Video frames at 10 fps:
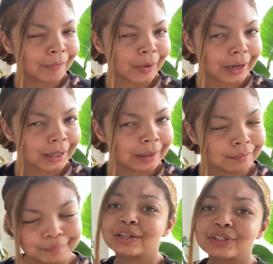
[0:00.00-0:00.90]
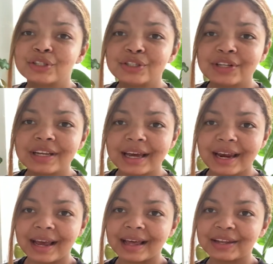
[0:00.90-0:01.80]
right? Just look at
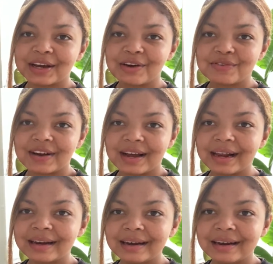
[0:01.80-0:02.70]
it. Look how fun,